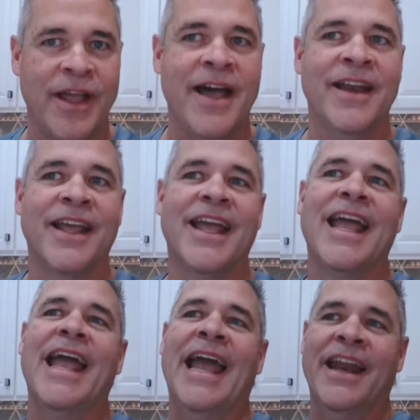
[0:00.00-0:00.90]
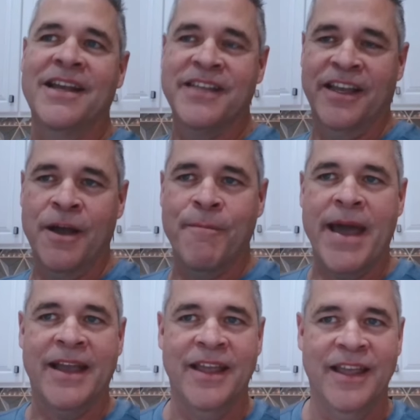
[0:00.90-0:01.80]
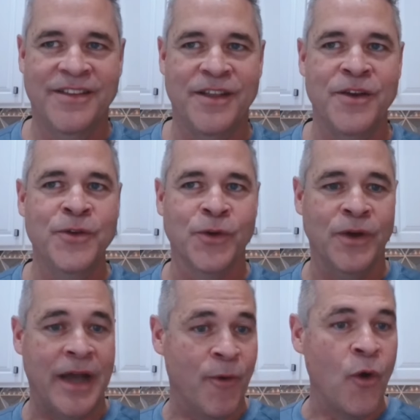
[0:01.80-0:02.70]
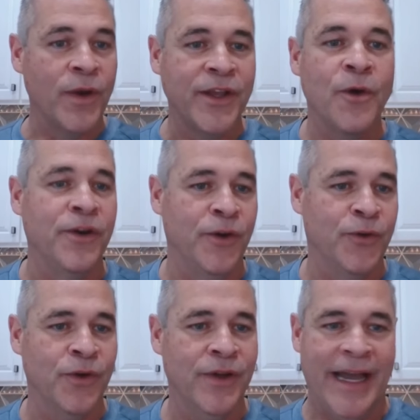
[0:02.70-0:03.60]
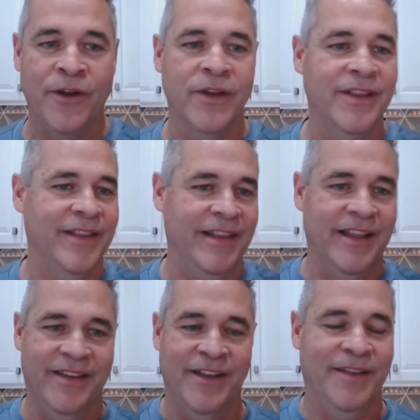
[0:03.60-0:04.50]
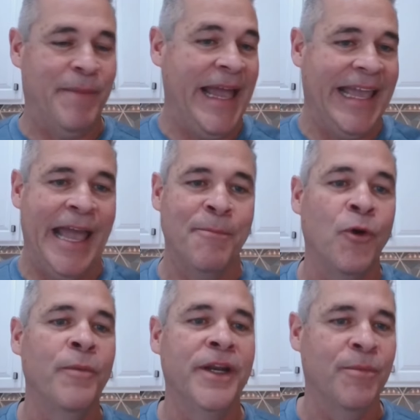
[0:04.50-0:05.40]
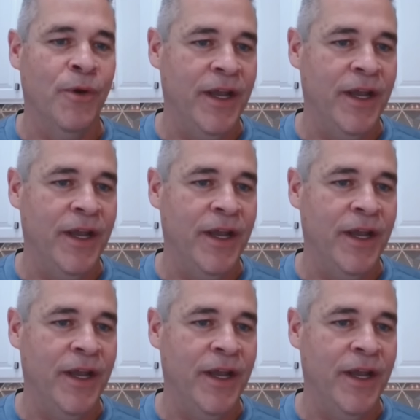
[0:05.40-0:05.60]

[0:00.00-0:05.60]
or a lot. And as I come back to neutral, I'm only going to neutral. I don't. The band can't pull me into